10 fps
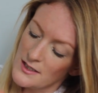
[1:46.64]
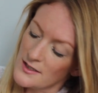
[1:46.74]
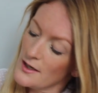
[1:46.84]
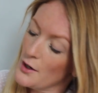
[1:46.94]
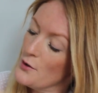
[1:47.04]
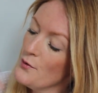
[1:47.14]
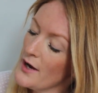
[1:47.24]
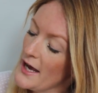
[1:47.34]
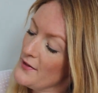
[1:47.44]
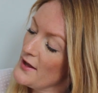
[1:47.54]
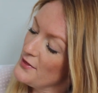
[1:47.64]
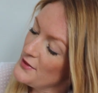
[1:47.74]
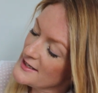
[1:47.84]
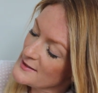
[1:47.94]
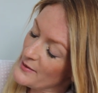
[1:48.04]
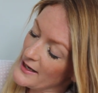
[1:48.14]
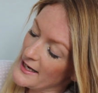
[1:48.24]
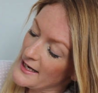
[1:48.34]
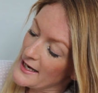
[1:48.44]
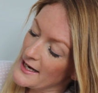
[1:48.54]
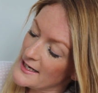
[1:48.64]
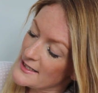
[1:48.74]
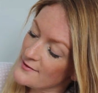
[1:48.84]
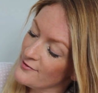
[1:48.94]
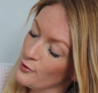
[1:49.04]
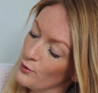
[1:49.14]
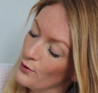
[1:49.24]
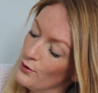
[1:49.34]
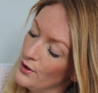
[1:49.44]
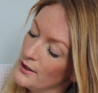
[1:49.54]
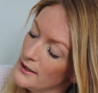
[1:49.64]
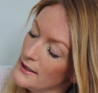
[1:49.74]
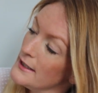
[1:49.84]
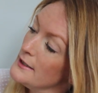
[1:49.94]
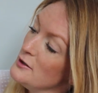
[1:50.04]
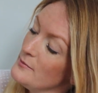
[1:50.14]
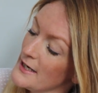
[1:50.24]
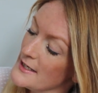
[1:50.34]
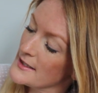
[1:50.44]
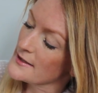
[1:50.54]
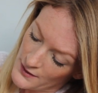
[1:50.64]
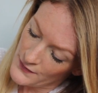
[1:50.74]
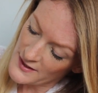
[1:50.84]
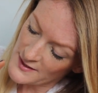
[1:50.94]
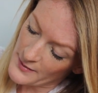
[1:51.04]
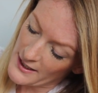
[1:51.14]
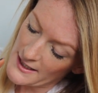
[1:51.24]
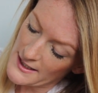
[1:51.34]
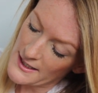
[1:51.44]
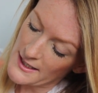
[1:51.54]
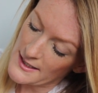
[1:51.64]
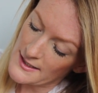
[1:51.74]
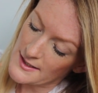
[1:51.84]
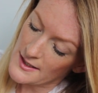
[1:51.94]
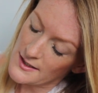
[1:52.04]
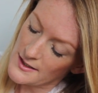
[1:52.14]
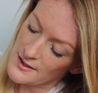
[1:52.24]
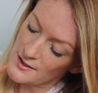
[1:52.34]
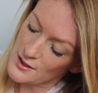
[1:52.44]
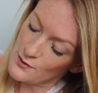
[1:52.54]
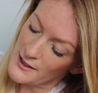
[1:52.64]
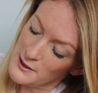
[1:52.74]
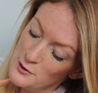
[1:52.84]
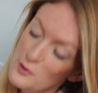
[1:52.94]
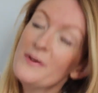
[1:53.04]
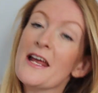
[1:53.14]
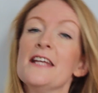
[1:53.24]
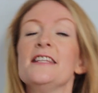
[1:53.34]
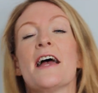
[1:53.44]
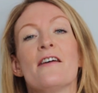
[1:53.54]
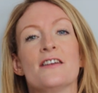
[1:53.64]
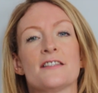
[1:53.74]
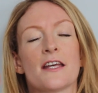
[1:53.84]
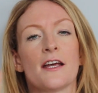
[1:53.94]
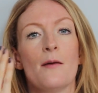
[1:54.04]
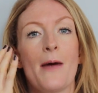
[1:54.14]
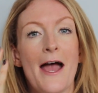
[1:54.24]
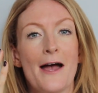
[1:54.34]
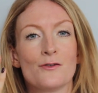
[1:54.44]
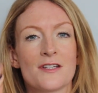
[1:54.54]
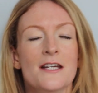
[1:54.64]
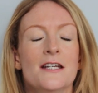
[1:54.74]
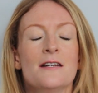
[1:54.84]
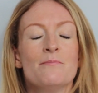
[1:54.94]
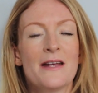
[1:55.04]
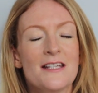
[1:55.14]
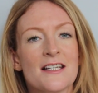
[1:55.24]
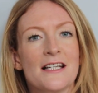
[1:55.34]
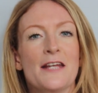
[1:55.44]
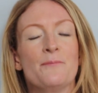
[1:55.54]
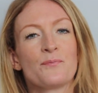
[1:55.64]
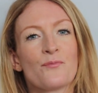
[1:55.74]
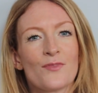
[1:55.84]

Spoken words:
So, and then this bit here is for illuminating. This bit is to illuminate the areas that come out. Basically,